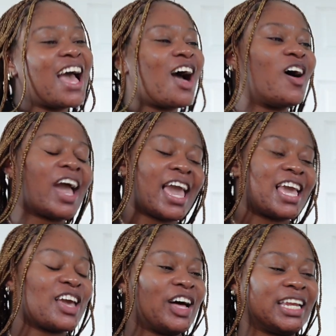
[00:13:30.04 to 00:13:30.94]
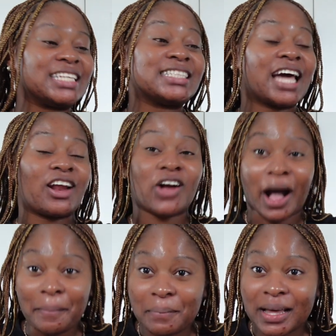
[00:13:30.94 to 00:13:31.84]
Okay, y'all, let's set her
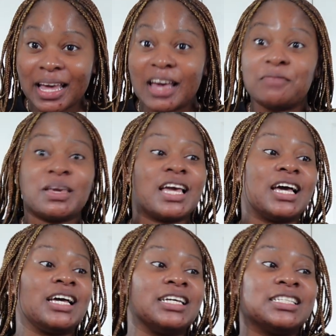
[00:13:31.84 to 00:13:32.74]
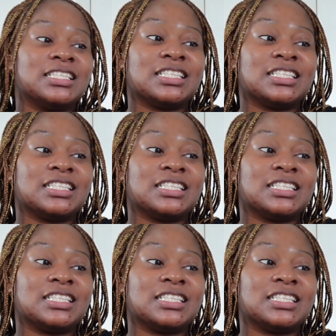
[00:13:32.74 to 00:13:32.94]
up because